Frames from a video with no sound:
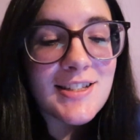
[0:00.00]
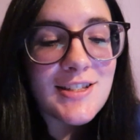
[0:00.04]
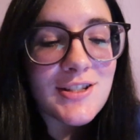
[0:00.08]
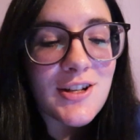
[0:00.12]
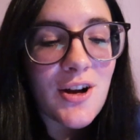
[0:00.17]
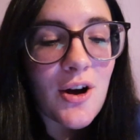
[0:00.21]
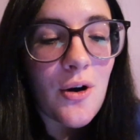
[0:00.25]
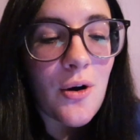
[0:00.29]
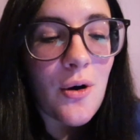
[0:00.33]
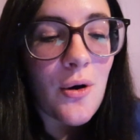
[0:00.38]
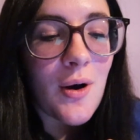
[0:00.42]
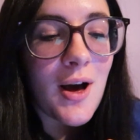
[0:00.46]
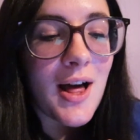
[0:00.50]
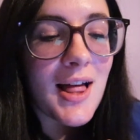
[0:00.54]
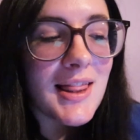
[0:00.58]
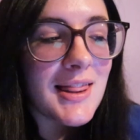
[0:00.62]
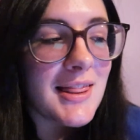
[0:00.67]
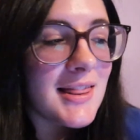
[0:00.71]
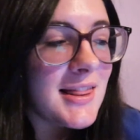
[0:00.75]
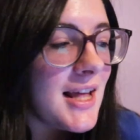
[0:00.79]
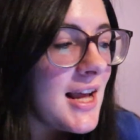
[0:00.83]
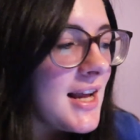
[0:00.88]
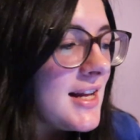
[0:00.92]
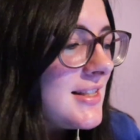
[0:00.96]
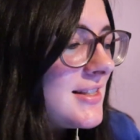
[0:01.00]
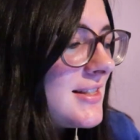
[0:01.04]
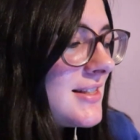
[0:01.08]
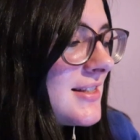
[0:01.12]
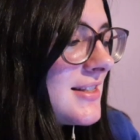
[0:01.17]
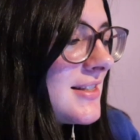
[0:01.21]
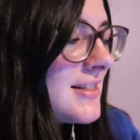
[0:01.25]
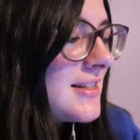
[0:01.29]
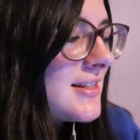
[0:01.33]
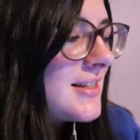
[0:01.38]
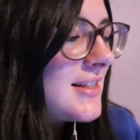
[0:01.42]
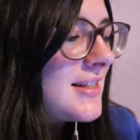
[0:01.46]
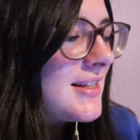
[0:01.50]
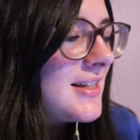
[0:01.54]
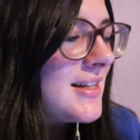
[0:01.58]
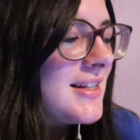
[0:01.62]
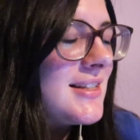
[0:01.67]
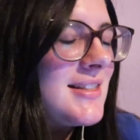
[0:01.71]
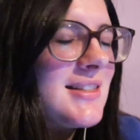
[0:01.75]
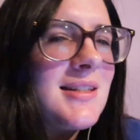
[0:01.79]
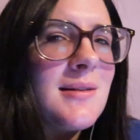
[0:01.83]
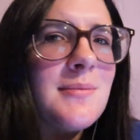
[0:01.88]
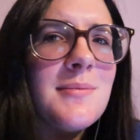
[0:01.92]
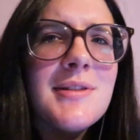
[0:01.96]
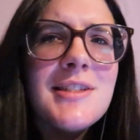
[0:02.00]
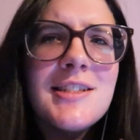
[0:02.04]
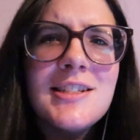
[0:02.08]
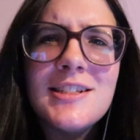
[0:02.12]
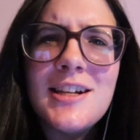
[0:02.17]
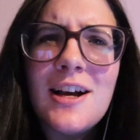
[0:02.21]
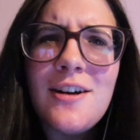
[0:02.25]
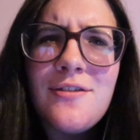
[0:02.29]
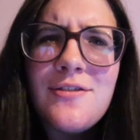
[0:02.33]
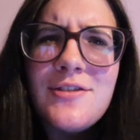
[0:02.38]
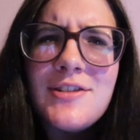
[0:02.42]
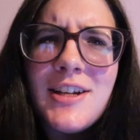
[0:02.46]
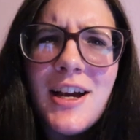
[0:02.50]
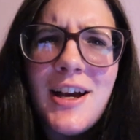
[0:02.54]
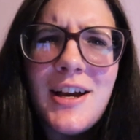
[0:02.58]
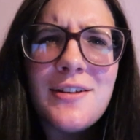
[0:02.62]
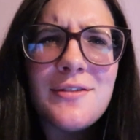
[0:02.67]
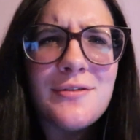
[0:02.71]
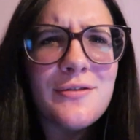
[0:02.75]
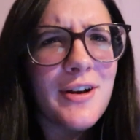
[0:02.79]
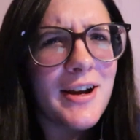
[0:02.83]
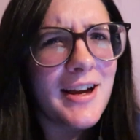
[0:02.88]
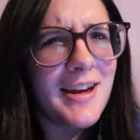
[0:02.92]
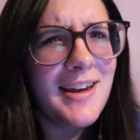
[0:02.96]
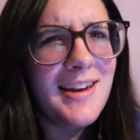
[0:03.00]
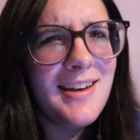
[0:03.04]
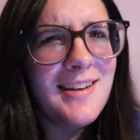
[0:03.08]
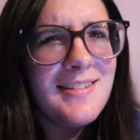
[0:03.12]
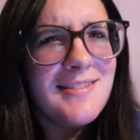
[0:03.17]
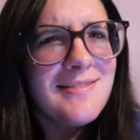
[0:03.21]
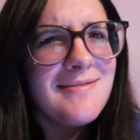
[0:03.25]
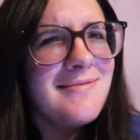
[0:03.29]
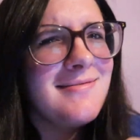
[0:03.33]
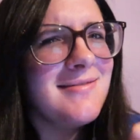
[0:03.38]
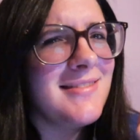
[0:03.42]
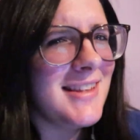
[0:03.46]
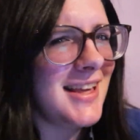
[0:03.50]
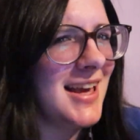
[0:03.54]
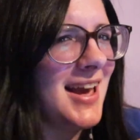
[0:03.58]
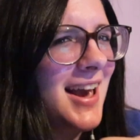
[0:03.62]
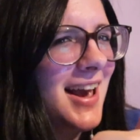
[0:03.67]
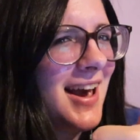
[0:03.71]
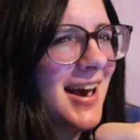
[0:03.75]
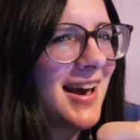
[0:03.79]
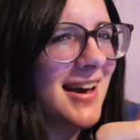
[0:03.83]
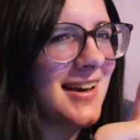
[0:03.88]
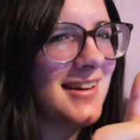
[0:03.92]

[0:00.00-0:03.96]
So let's get some stuff done, right? Yeah.